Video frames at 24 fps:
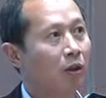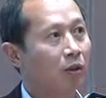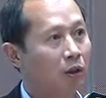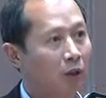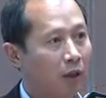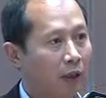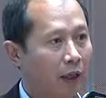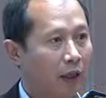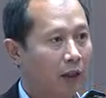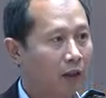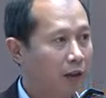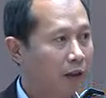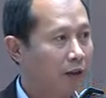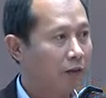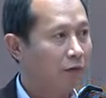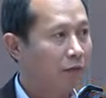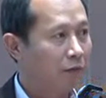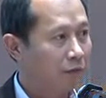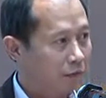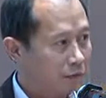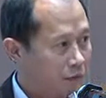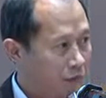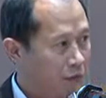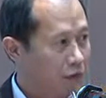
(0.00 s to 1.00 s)

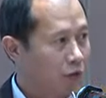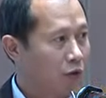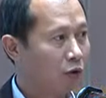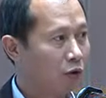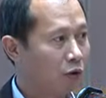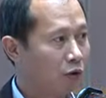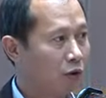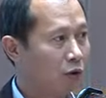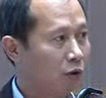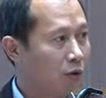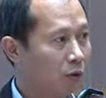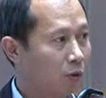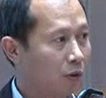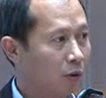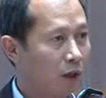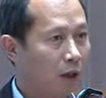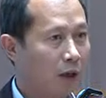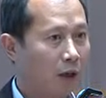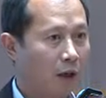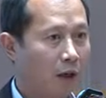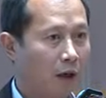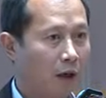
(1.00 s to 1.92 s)
collective, social